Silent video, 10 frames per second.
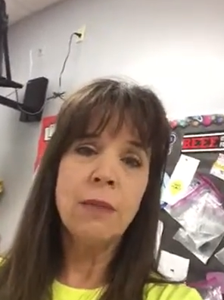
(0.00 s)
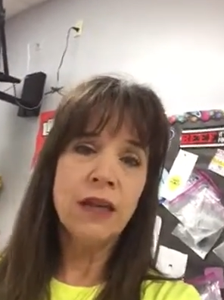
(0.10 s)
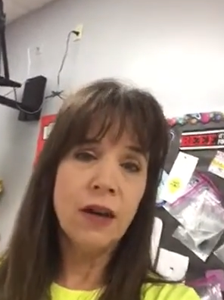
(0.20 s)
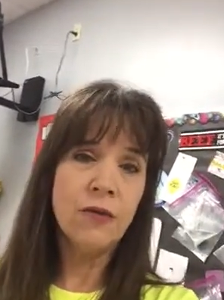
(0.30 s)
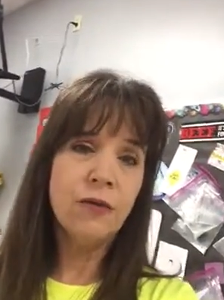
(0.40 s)

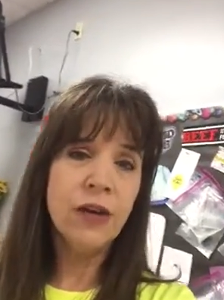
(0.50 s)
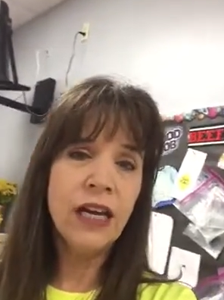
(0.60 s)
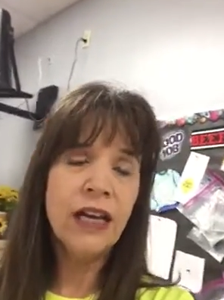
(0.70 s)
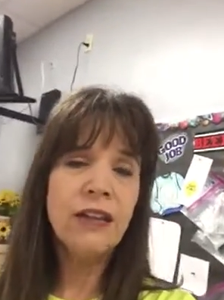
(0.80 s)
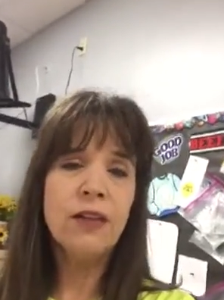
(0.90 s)
But don't
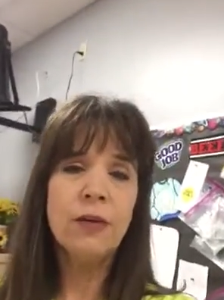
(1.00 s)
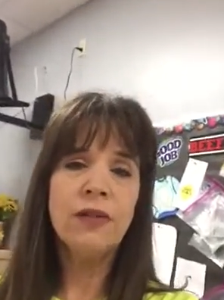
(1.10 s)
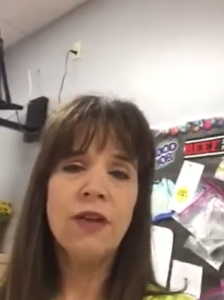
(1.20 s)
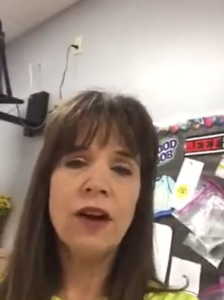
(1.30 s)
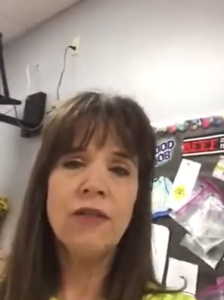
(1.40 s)
forget that
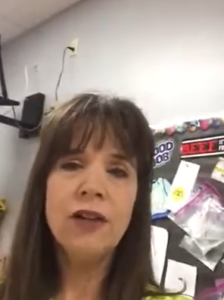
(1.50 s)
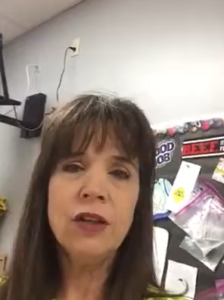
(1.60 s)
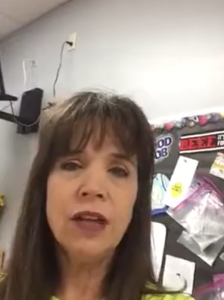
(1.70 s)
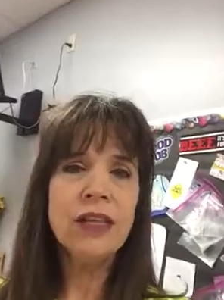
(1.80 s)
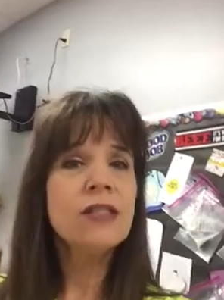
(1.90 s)
we've got a few
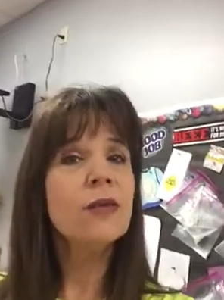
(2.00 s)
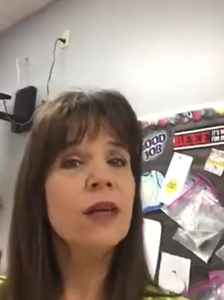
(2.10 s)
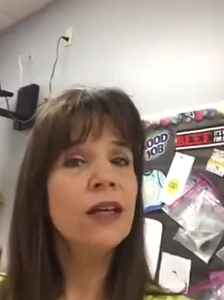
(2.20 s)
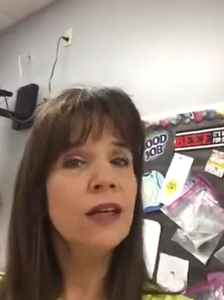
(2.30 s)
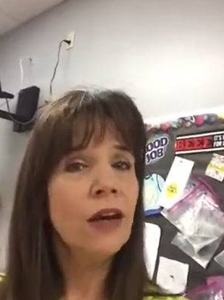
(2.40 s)
things that
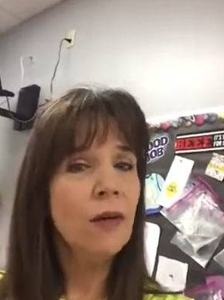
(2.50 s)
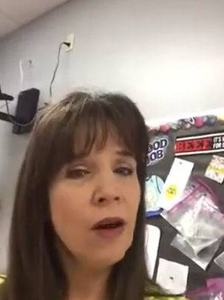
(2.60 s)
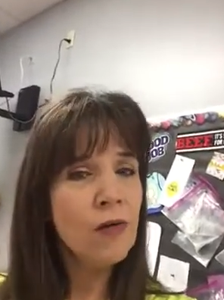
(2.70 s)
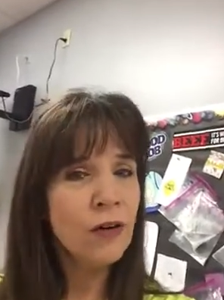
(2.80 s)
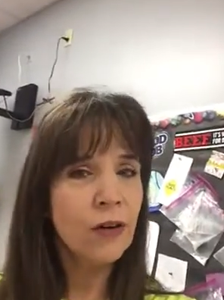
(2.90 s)
we can go
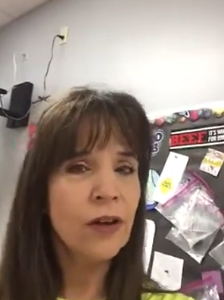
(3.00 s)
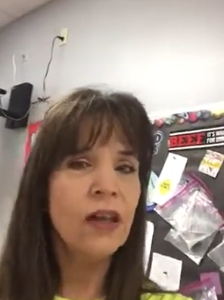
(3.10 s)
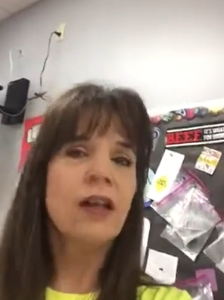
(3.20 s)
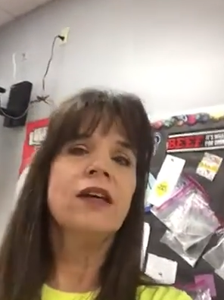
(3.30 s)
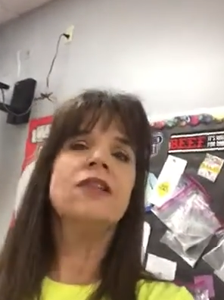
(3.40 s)
over.
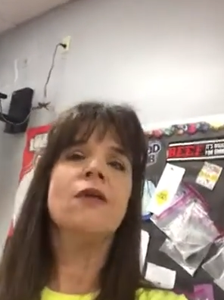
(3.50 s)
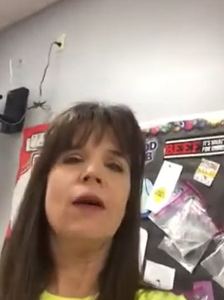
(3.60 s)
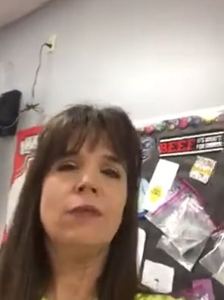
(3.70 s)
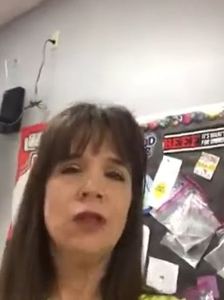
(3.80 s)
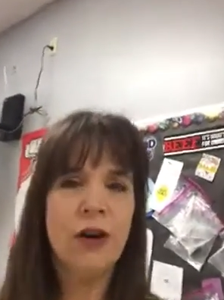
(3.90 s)
So
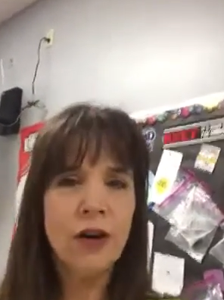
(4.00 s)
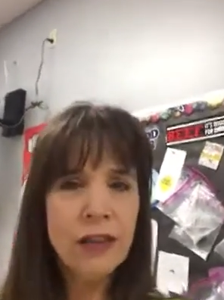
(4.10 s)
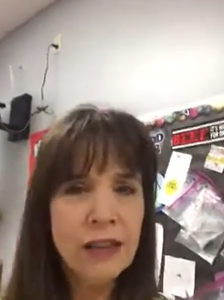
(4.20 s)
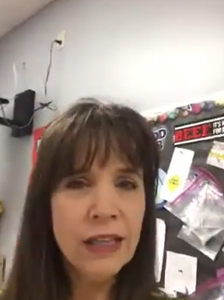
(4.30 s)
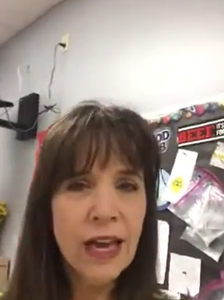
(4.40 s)
I'm
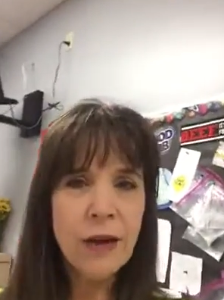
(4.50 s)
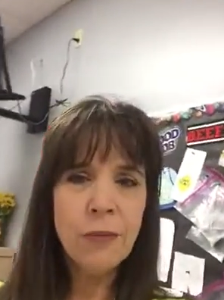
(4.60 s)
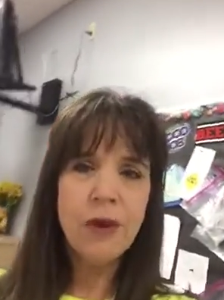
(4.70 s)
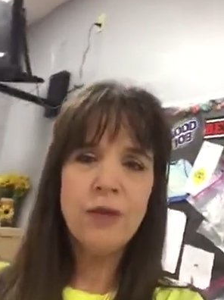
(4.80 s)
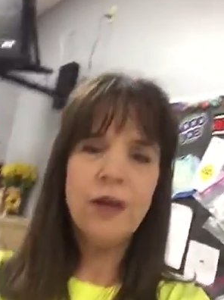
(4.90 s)
turning the camera